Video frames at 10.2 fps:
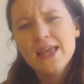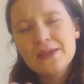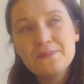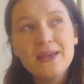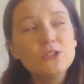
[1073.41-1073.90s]

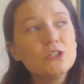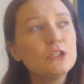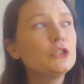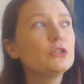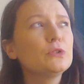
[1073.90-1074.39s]

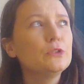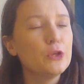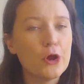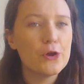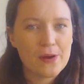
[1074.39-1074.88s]
Imagine you
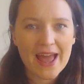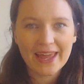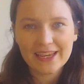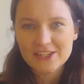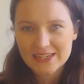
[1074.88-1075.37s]
know
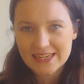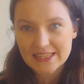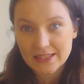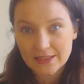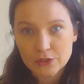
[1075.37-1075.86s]
actually
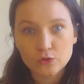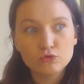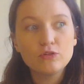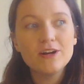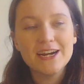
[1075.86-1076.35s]
that there's a
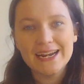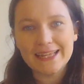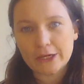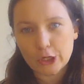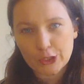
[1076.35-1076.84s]

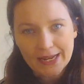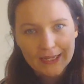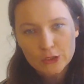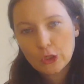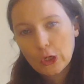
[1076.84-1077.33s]
really good, like
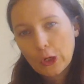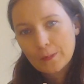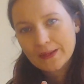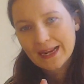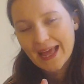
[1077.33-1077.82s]

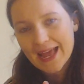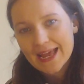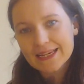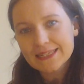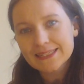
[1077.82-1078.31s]
top
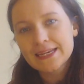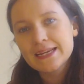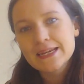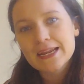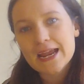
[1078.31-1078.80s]
class
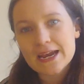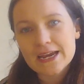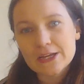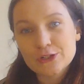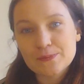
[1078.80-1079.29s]

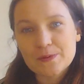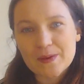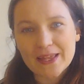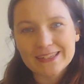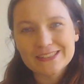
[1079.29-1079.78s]
tribute
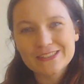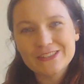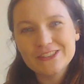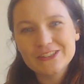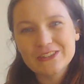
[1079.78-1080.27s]
band
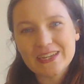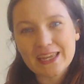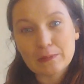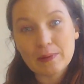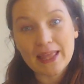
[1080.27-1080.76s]
to
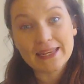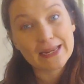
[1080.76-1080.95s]
Queen playing